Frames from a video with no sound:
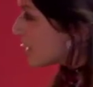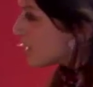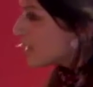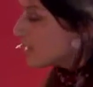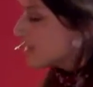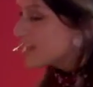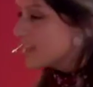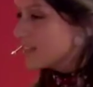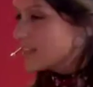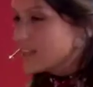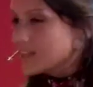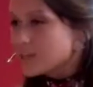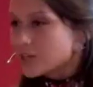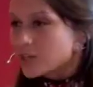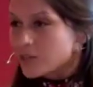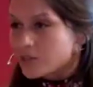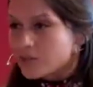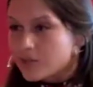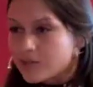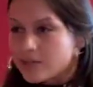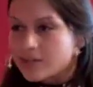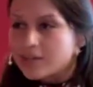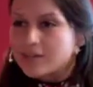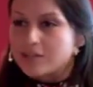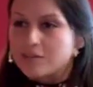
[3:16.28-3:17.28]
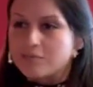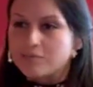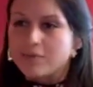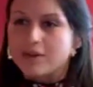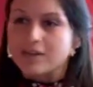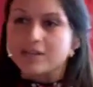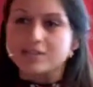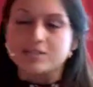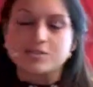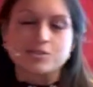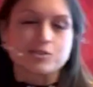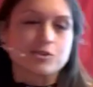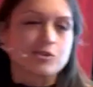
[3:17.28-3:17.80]
I included in
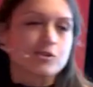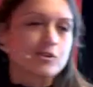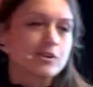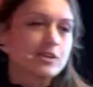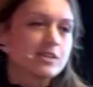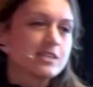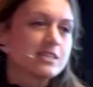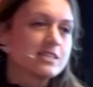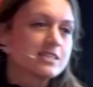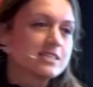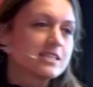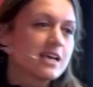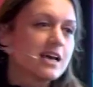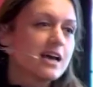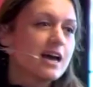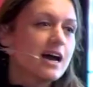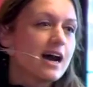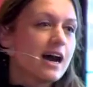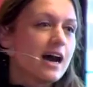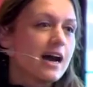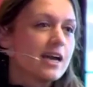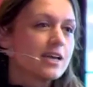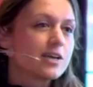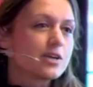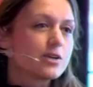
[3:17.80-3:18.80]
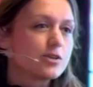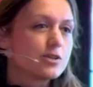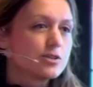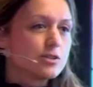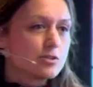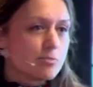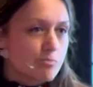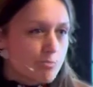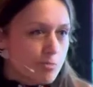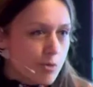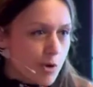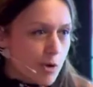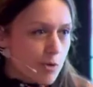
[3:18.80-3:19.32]
my stories. I
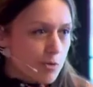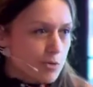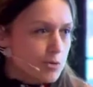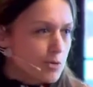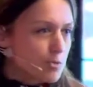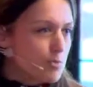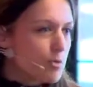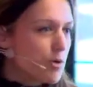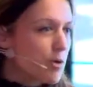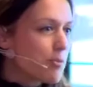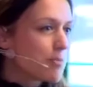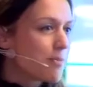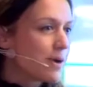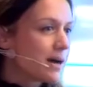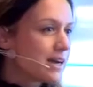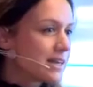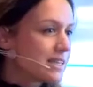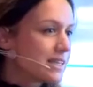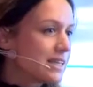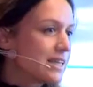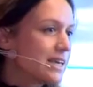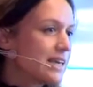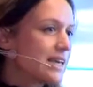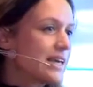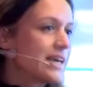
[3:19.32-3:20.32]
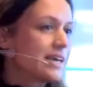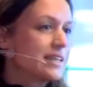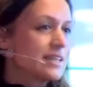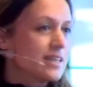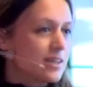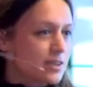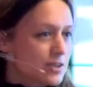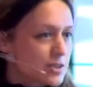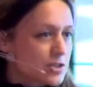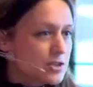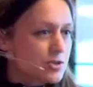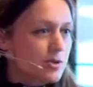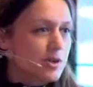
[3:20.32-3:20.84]
could do bookbinding and
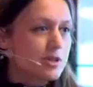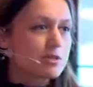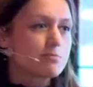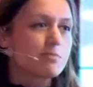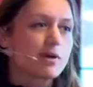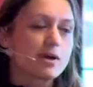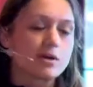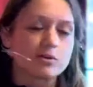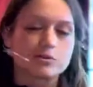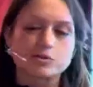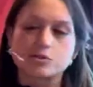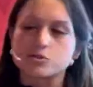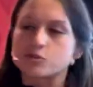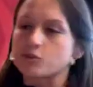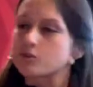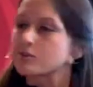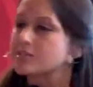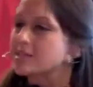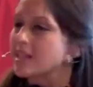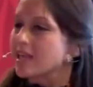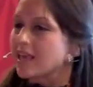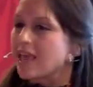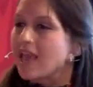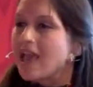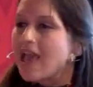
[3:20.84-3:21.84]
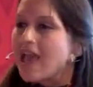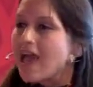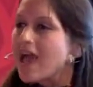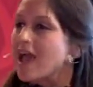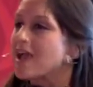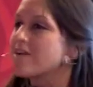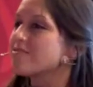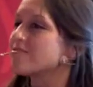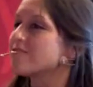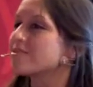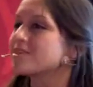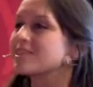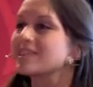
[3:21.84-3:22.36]
illustrate my own stories. Like
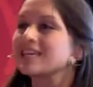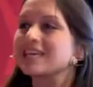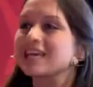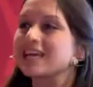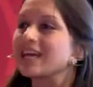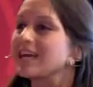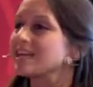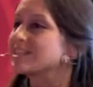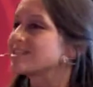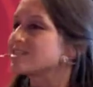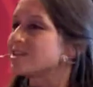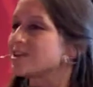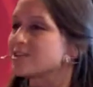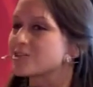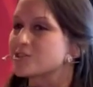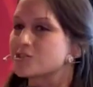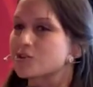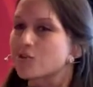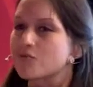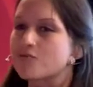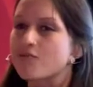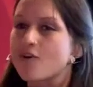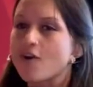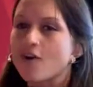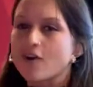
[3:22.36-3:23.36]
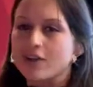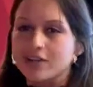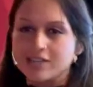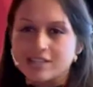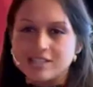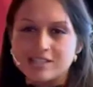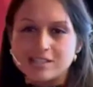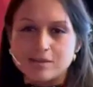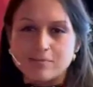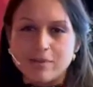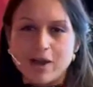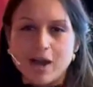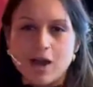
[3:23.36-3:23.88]
everything I had done so far, it
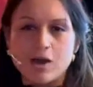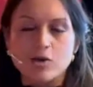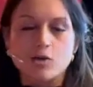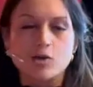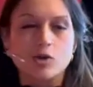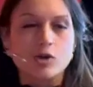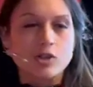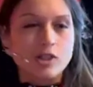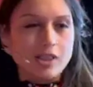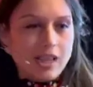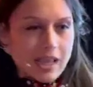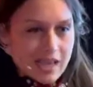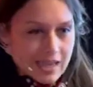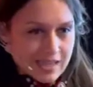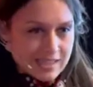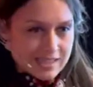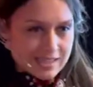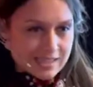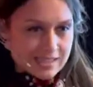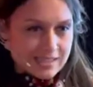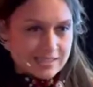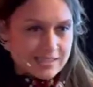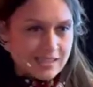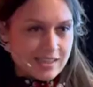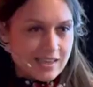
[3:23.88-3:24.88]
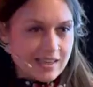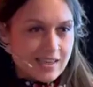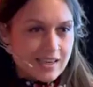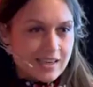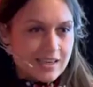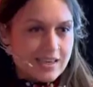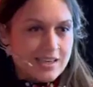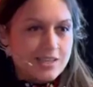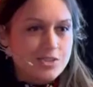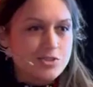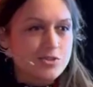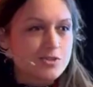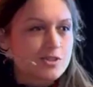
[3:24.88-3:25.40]
somehow collided
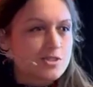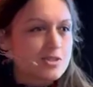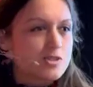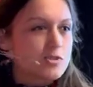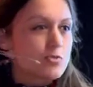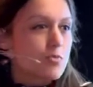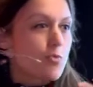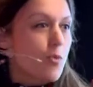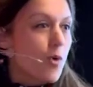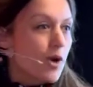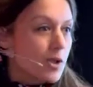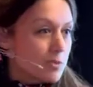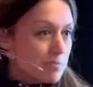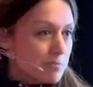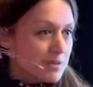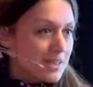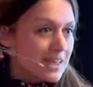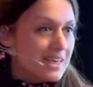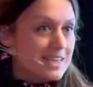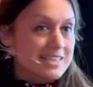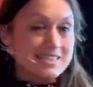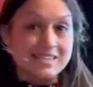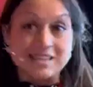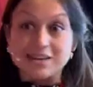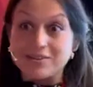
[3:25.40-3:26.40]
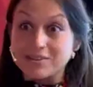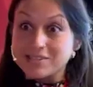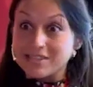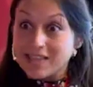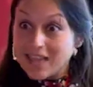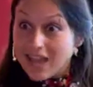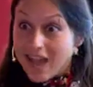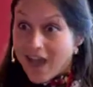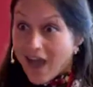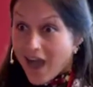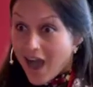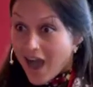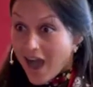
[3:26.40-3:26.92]
into this one place. And I was
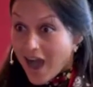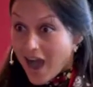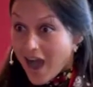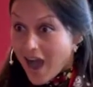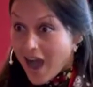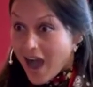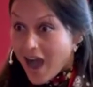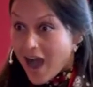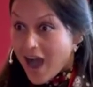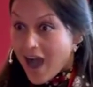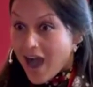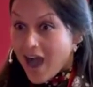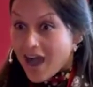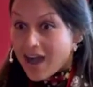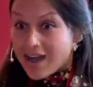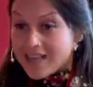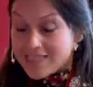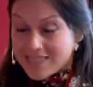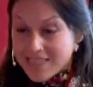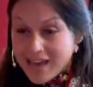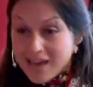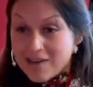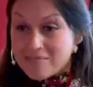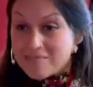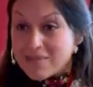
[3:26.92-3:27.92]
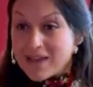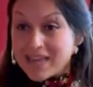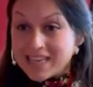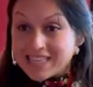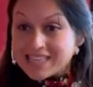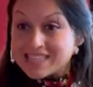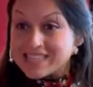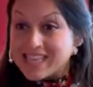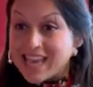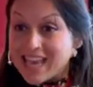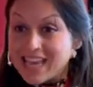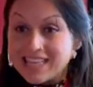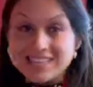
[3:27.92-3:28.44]
like, oh, that makes
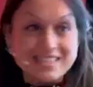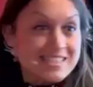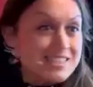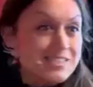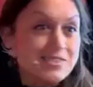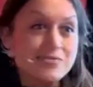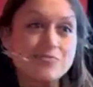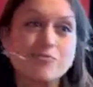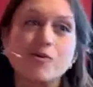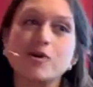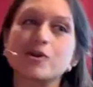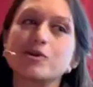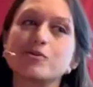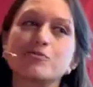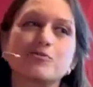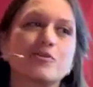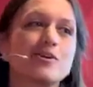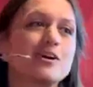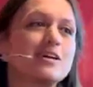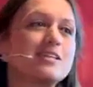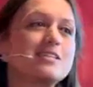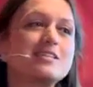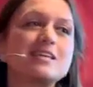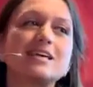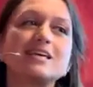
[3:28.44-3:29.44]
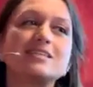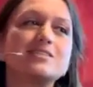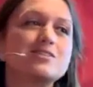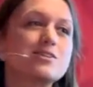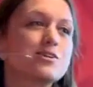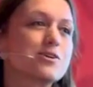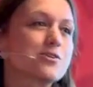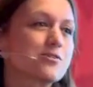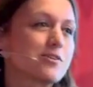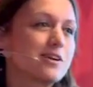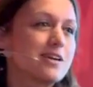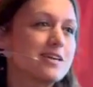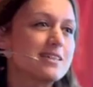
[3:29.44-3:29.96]
sense. It's wonderful. And it's a
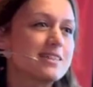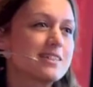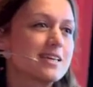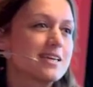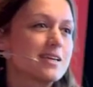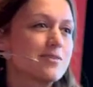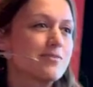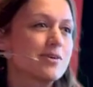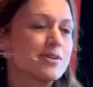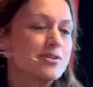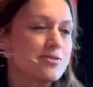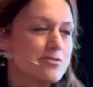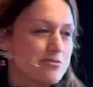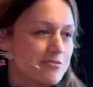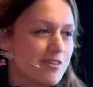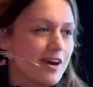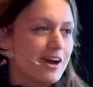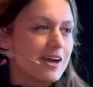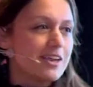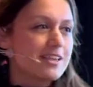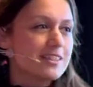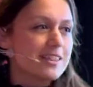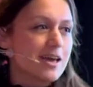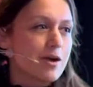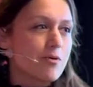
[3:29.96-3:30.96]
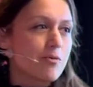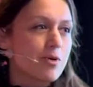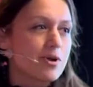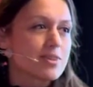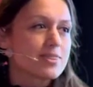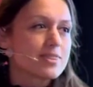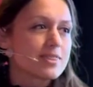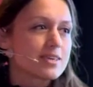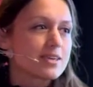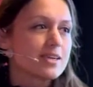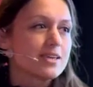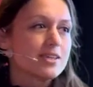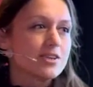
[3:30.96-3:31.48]
great thing when you find that one
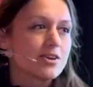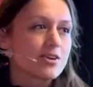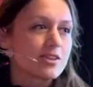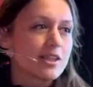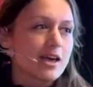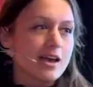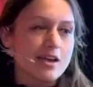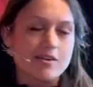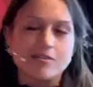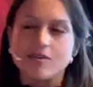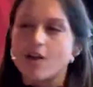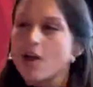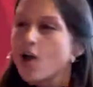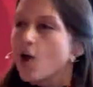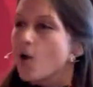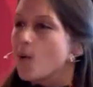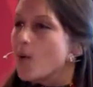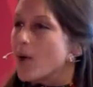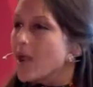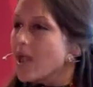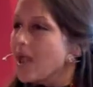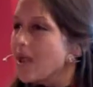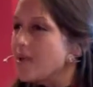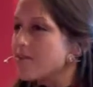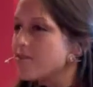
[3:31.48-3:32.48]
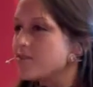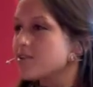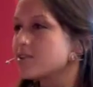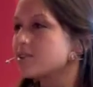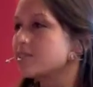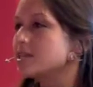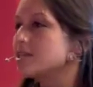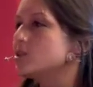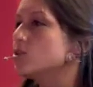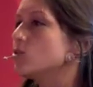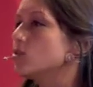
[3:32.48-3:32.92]
thing in your life where everything